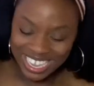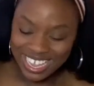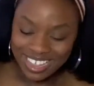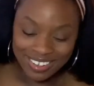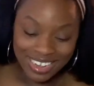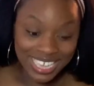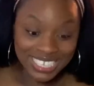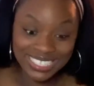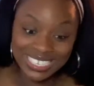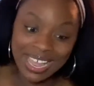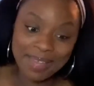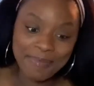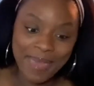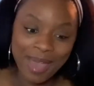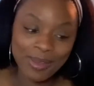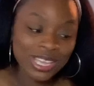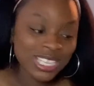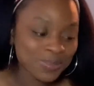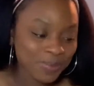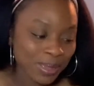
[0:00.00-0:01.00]
That's not
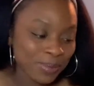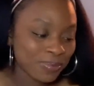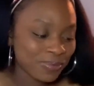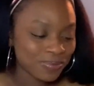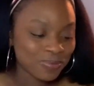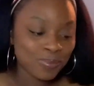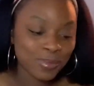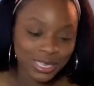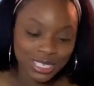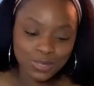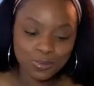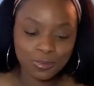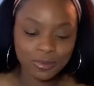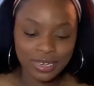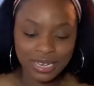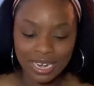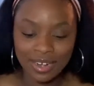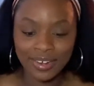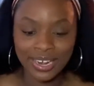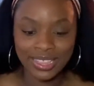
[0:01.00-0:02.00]
bad. We spend much more
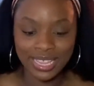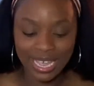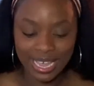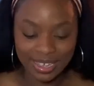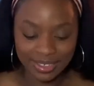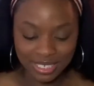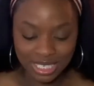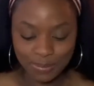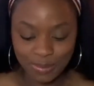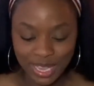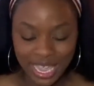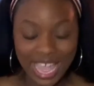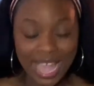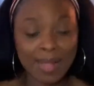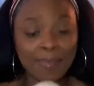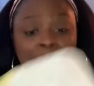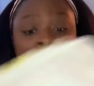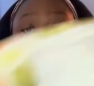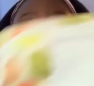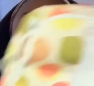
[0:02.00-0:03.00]
on everything else, but
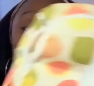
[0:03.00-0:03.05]
yeah,